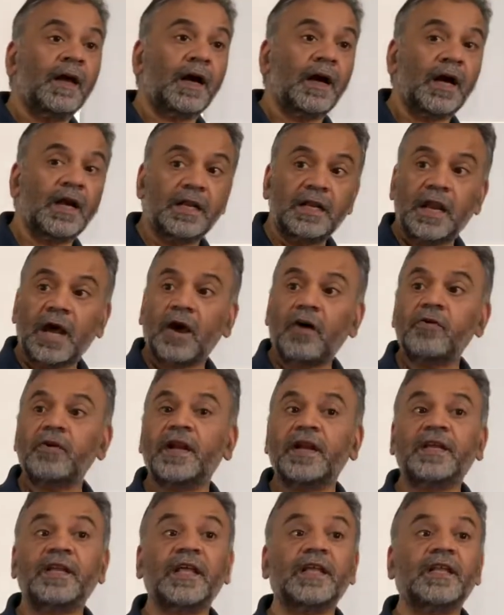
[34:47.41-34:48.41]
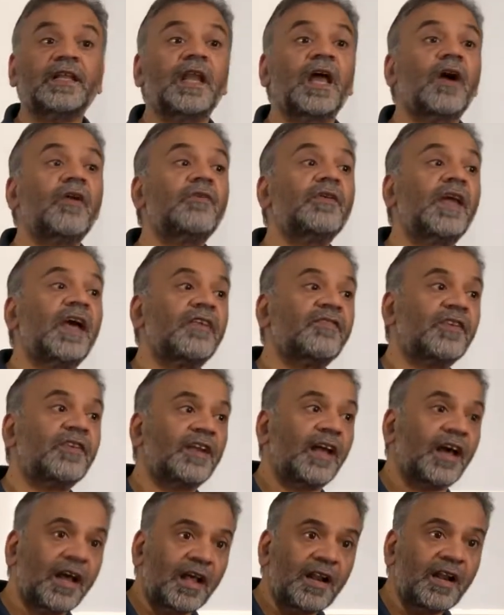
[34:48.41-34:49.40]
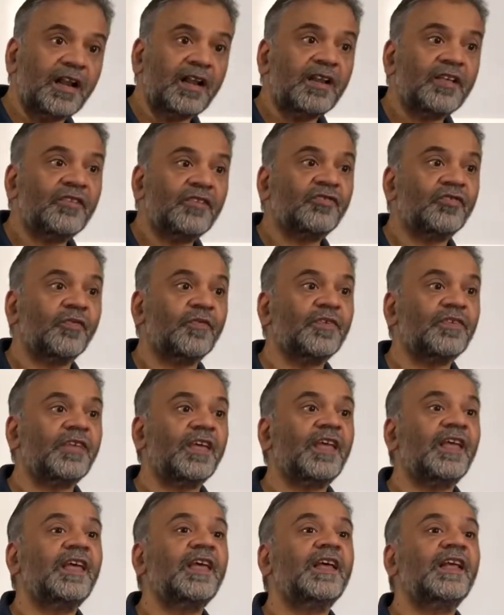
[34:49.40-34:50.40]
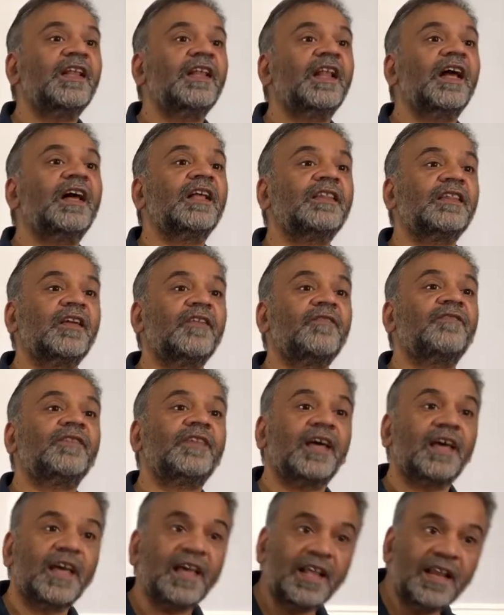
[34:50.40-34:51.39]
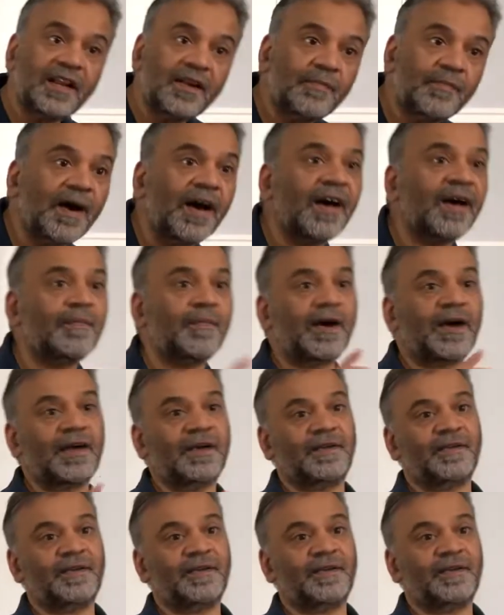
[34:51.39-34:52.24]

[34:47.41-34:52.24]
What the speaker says: a noun, and that noun has an al, so we say la taftahil baba,